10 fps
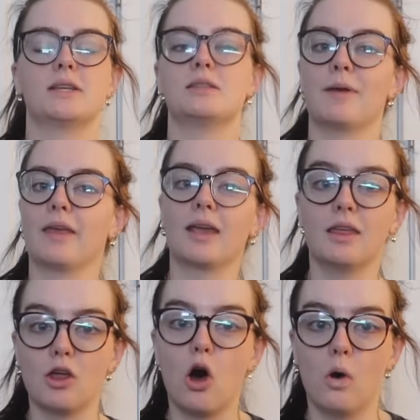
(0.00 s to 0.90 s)
It's been like
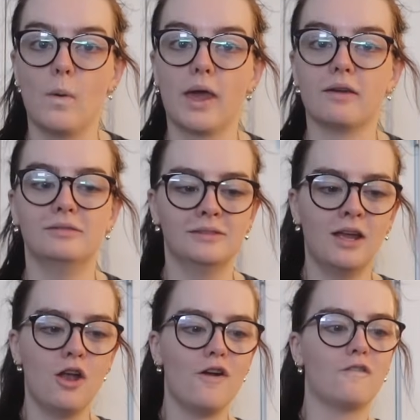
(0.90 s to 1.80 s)
in the hallway
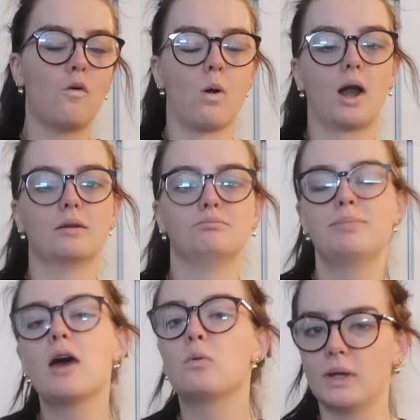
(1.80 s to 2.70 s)
for
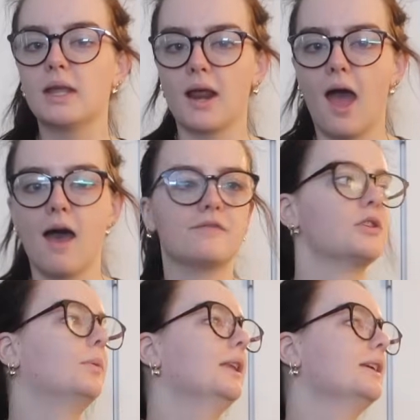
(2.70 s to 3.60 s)
about a week and a half,
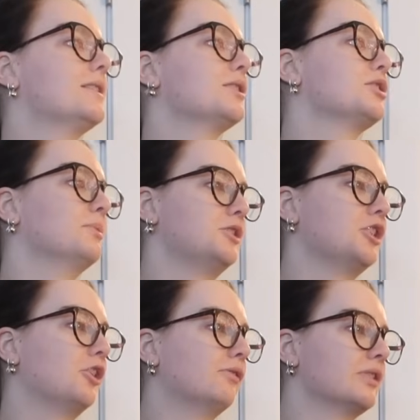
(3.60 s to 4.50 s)
so we to switch
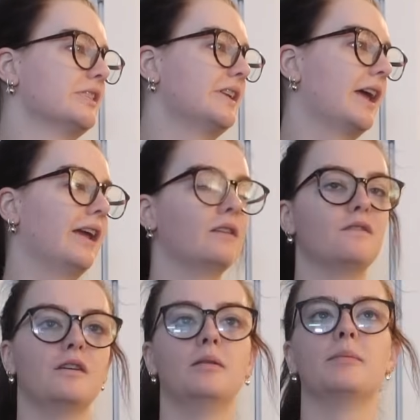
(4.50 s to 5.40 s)
it over today and
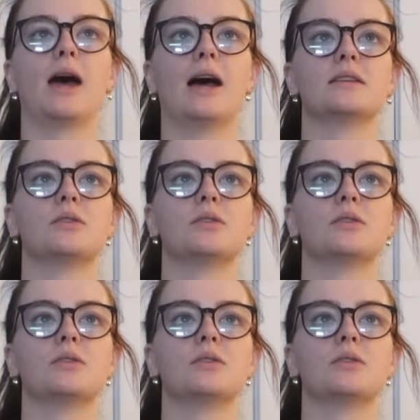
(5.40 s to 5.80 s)
film that.